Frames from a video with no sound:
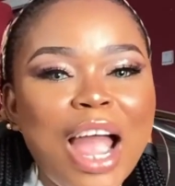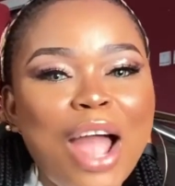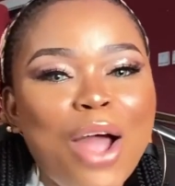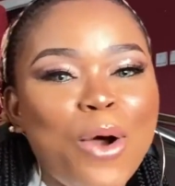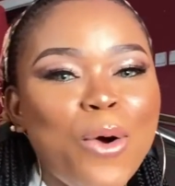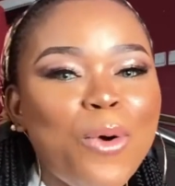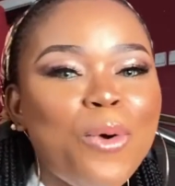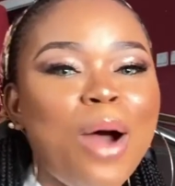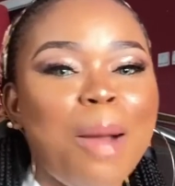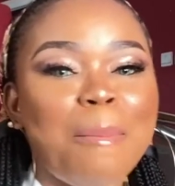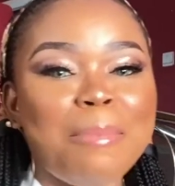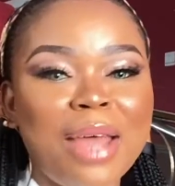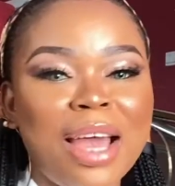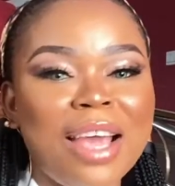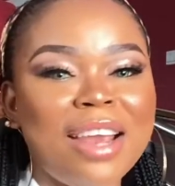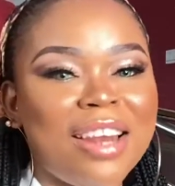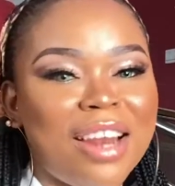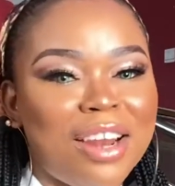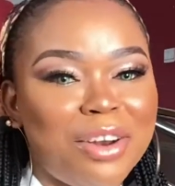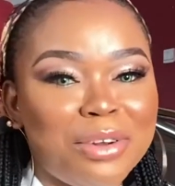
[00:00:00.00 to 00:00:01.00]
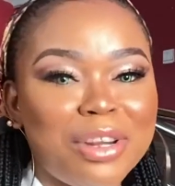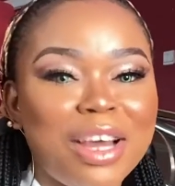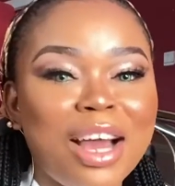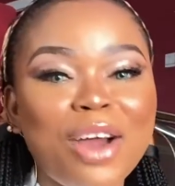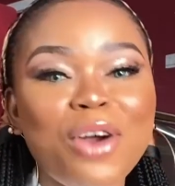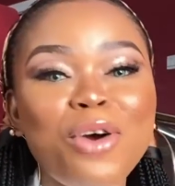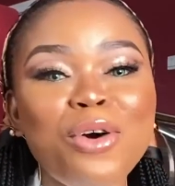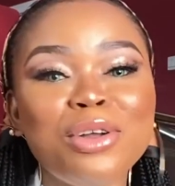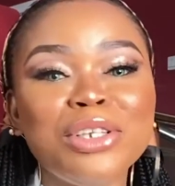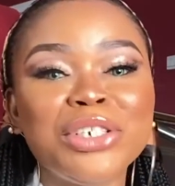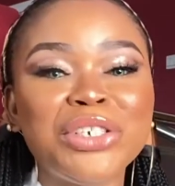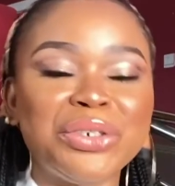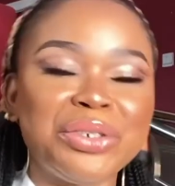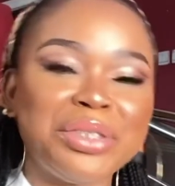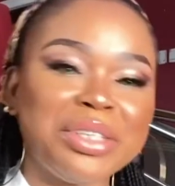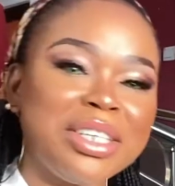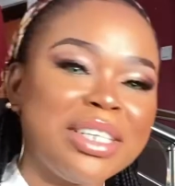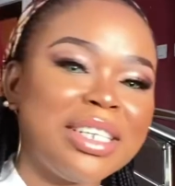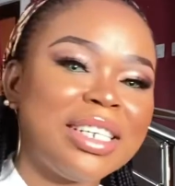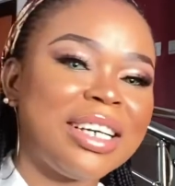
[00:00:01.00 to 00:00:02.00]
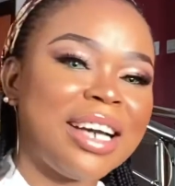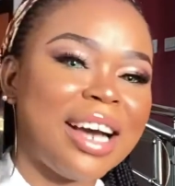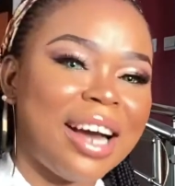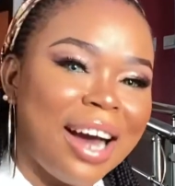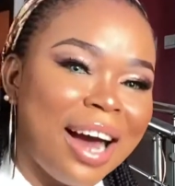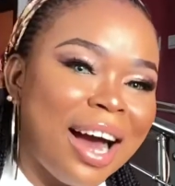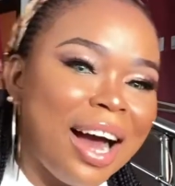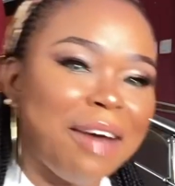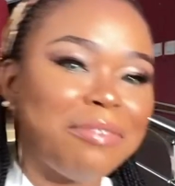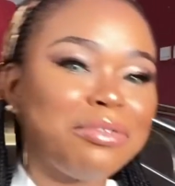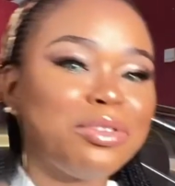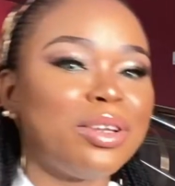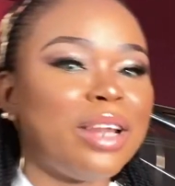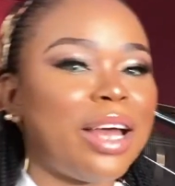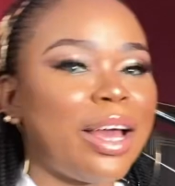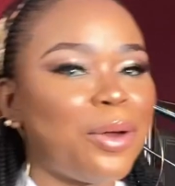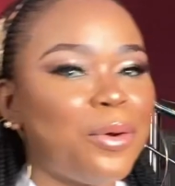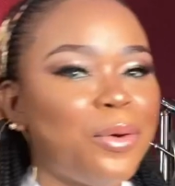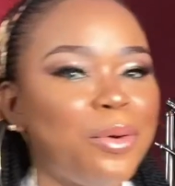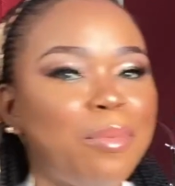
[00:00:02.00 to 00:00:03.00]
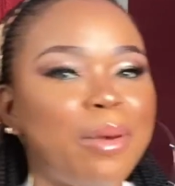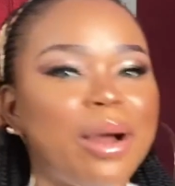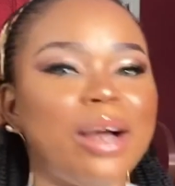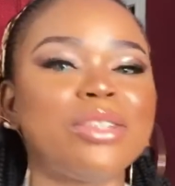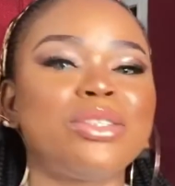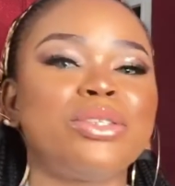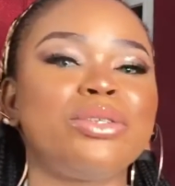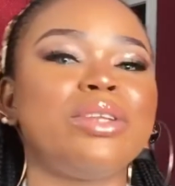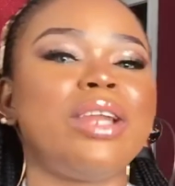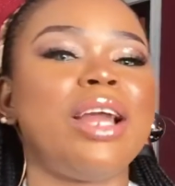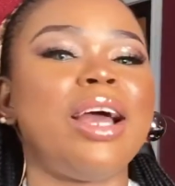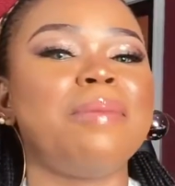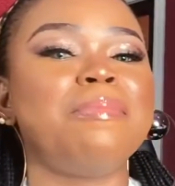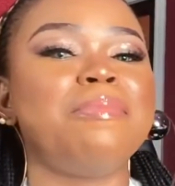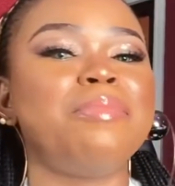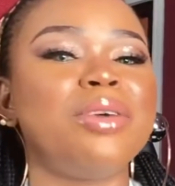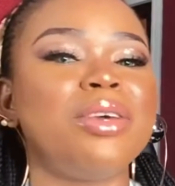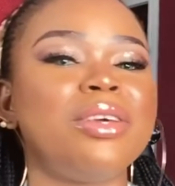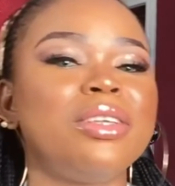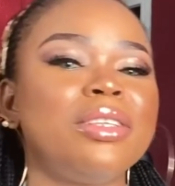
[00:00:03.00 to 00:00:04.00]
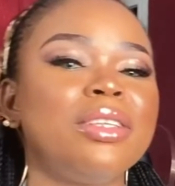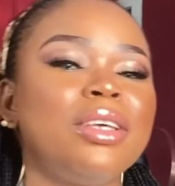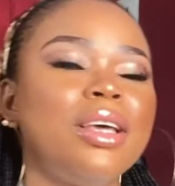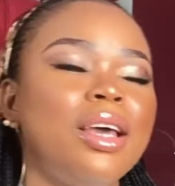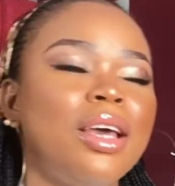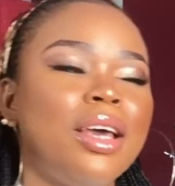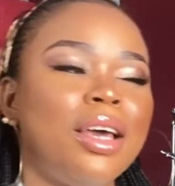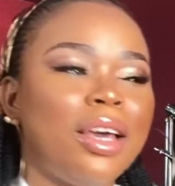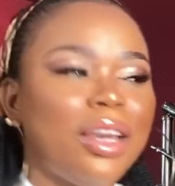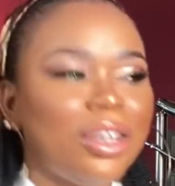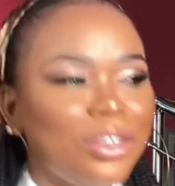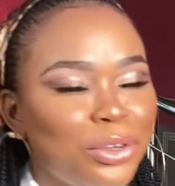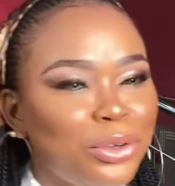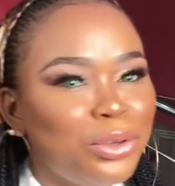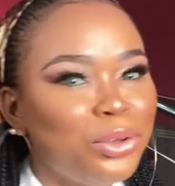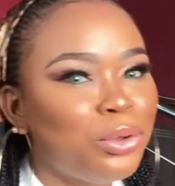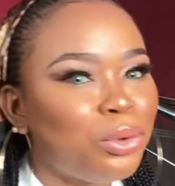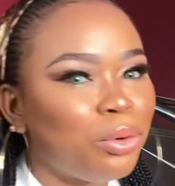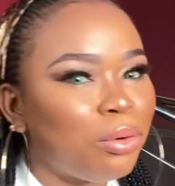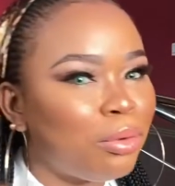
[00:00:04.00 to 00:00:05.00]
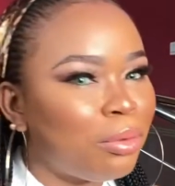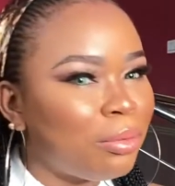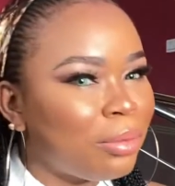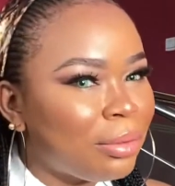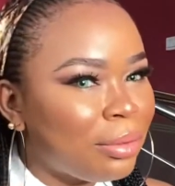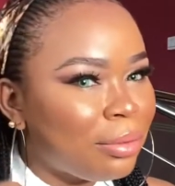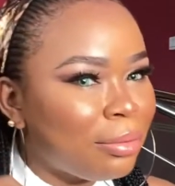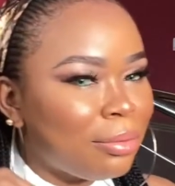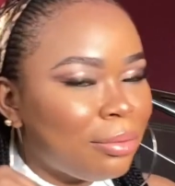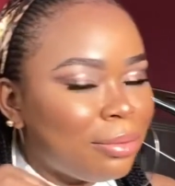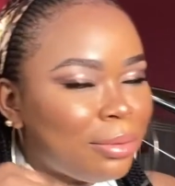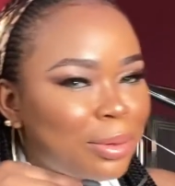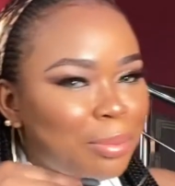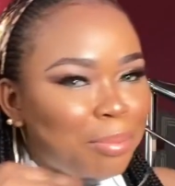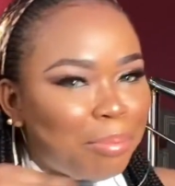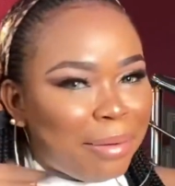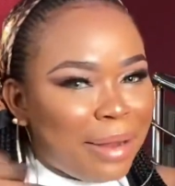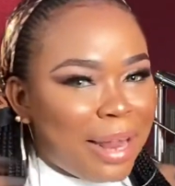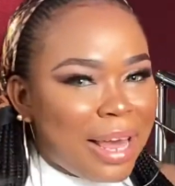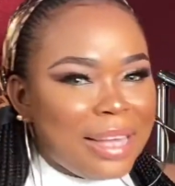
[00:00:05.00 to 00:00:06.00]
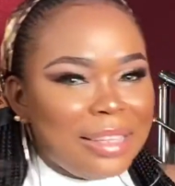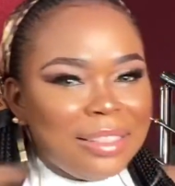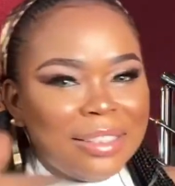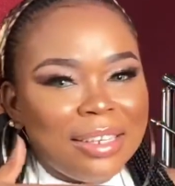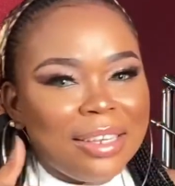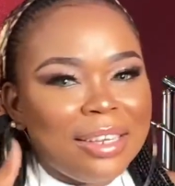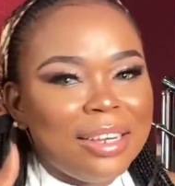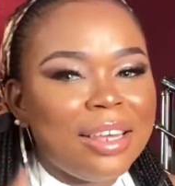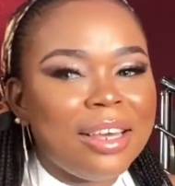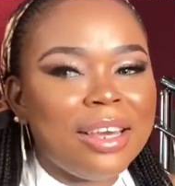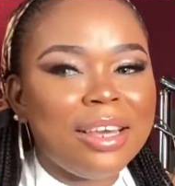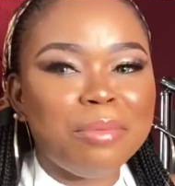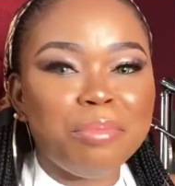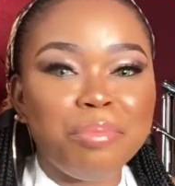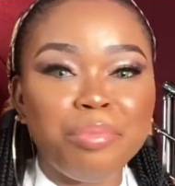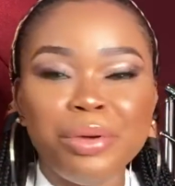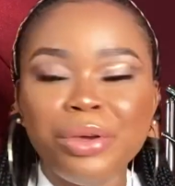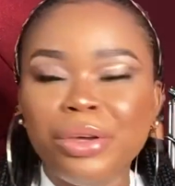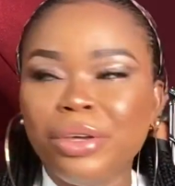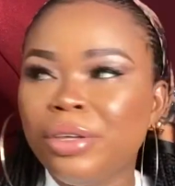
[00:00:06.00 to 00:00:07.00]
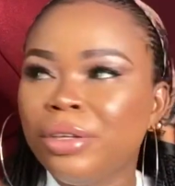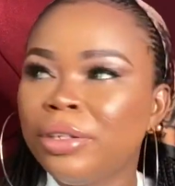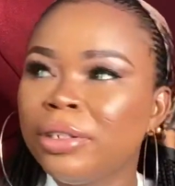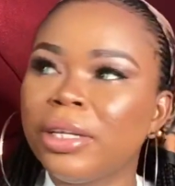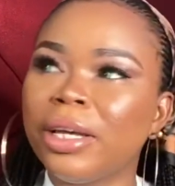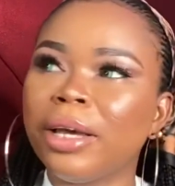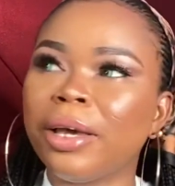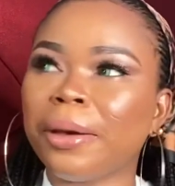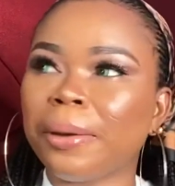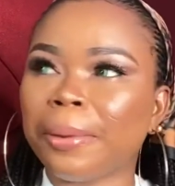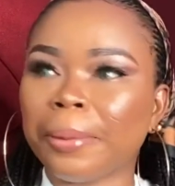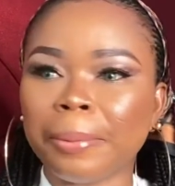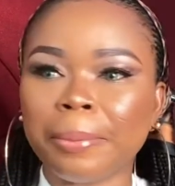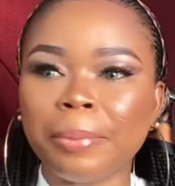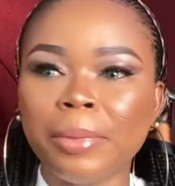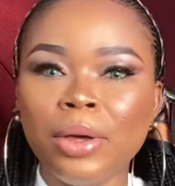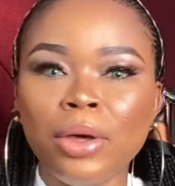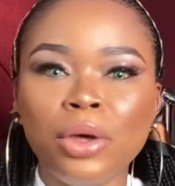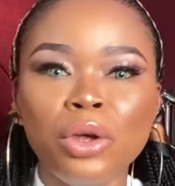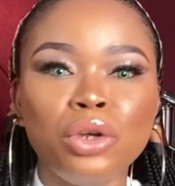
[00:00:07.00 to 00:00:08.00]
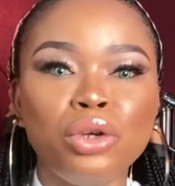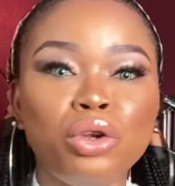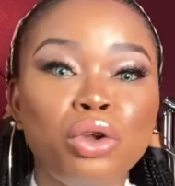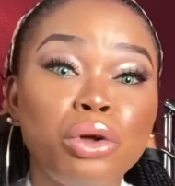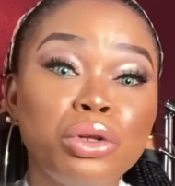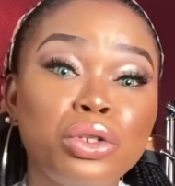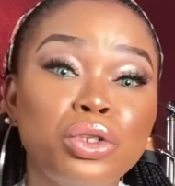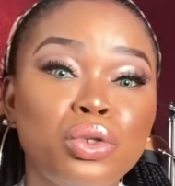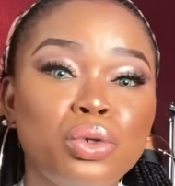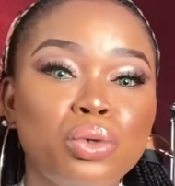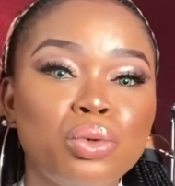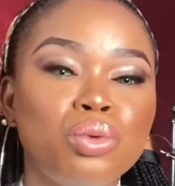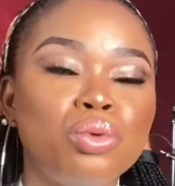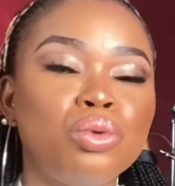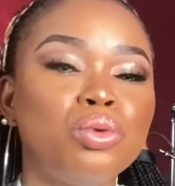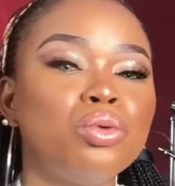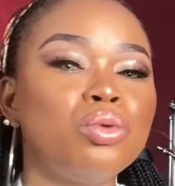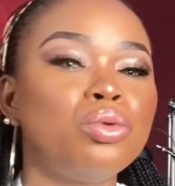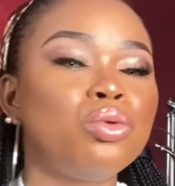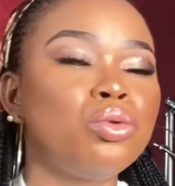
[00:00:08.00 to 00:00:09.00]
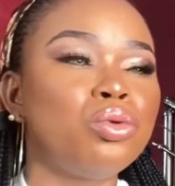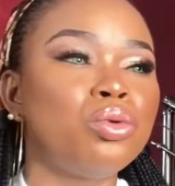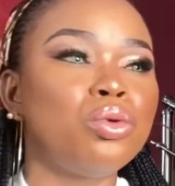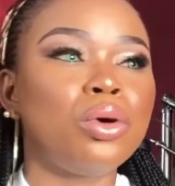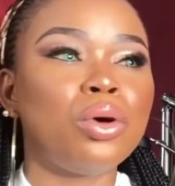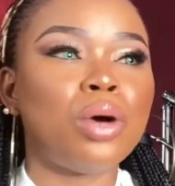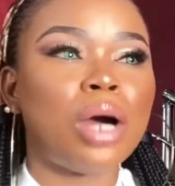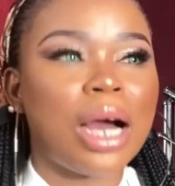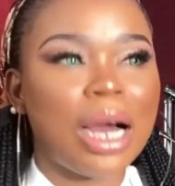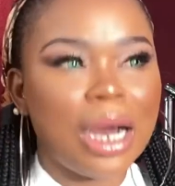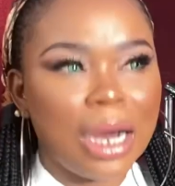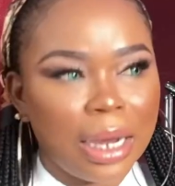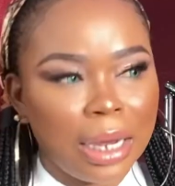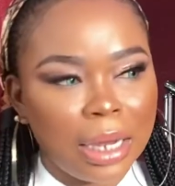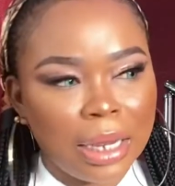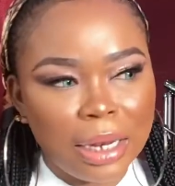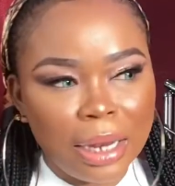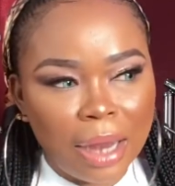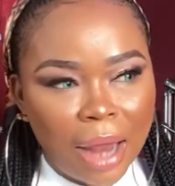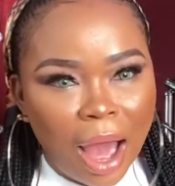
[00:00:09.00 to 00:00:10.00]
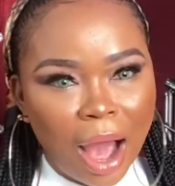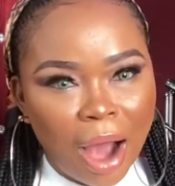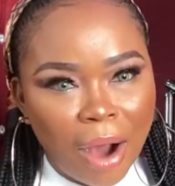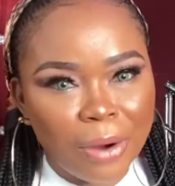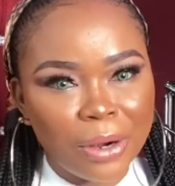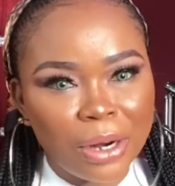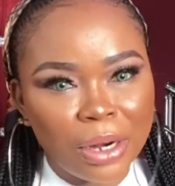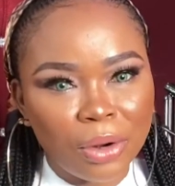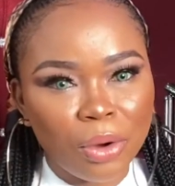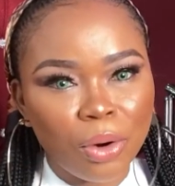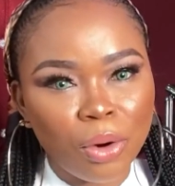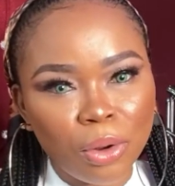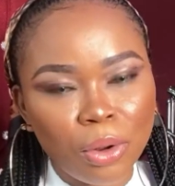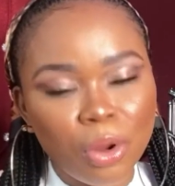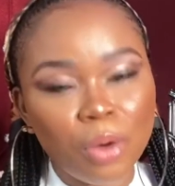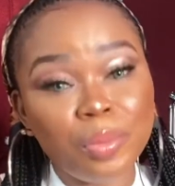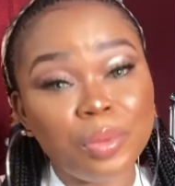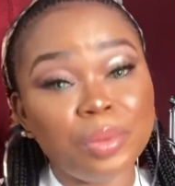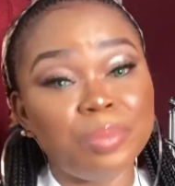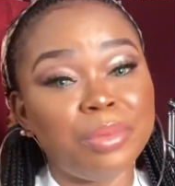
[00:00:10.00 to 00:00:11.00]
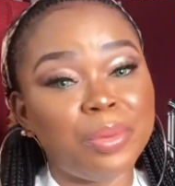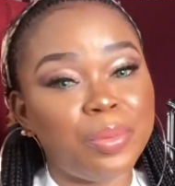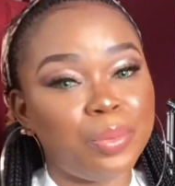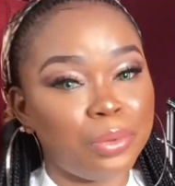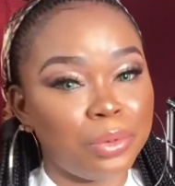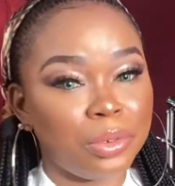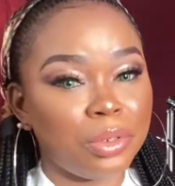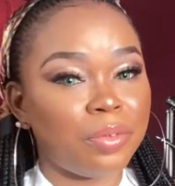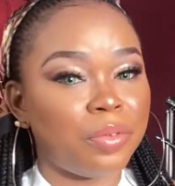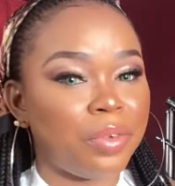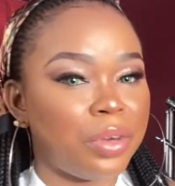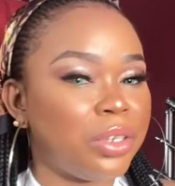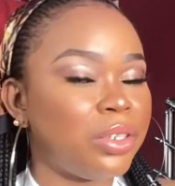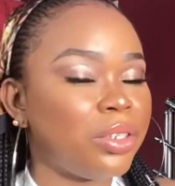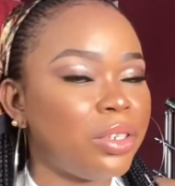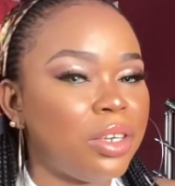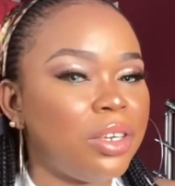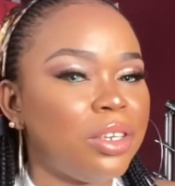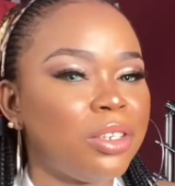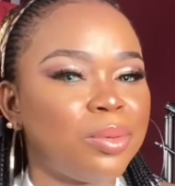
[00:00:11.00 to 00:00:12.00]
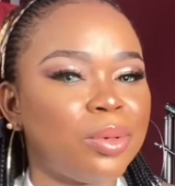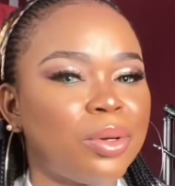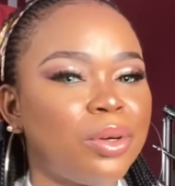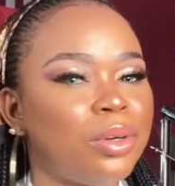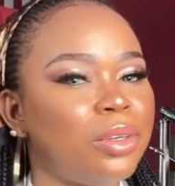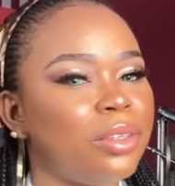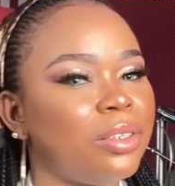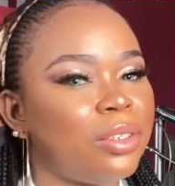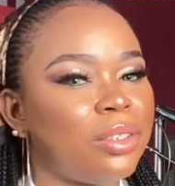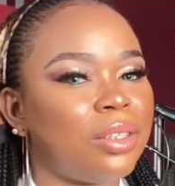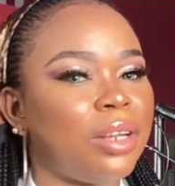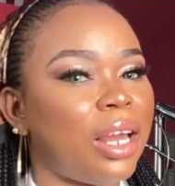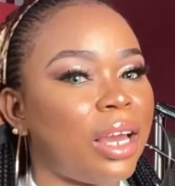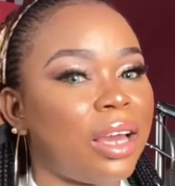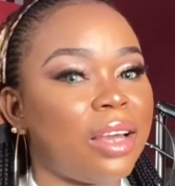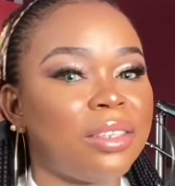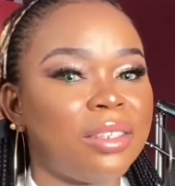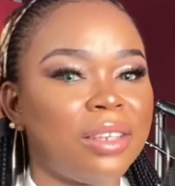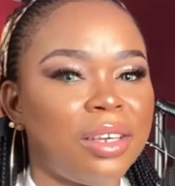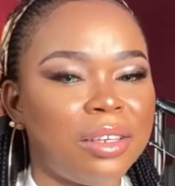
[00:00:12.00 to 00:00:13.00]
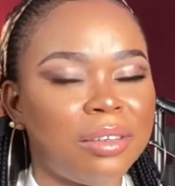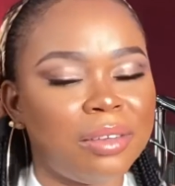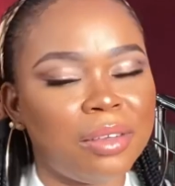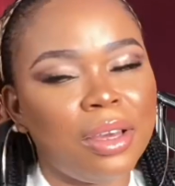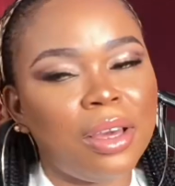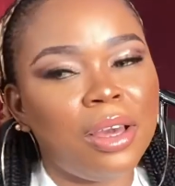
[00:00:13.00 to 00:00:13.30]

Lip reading: oh, I'm not in another country, I have to like go back to like being, you know, blending in, being not too loud and all up in people's faces, because like I said,